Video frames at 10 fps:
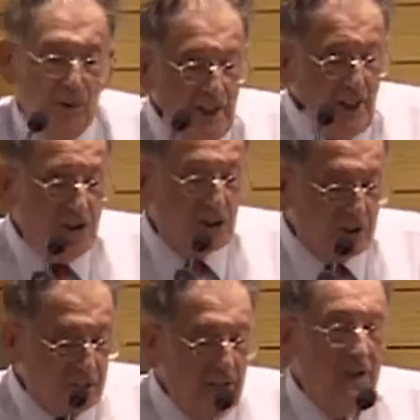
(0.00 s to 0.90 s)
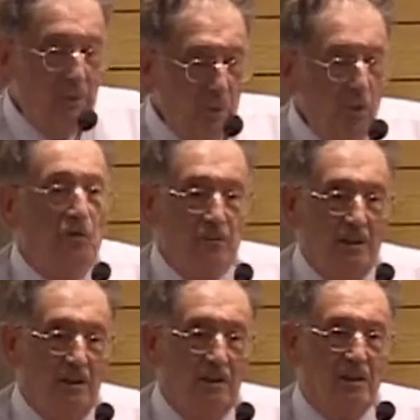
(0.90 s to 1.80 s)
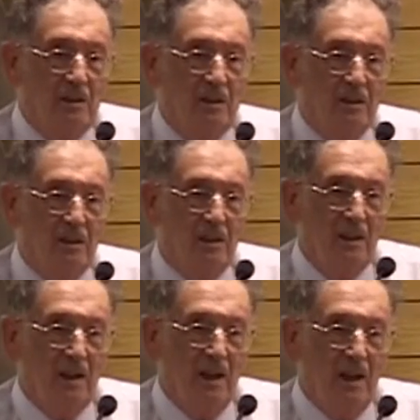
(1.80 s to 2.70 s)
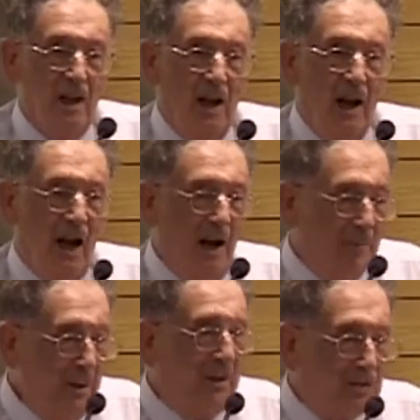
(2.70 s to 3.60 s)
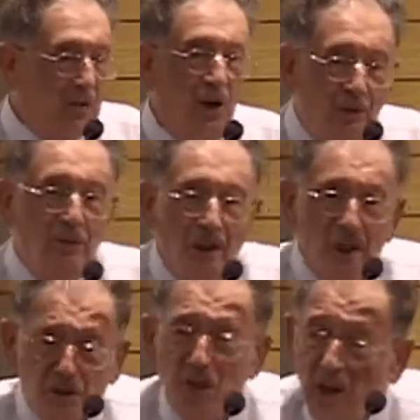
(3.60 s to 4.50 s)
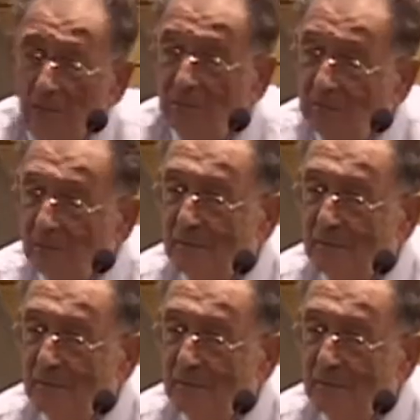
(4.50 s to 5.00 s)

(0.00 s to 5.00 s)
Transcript: These three movements are based on religion.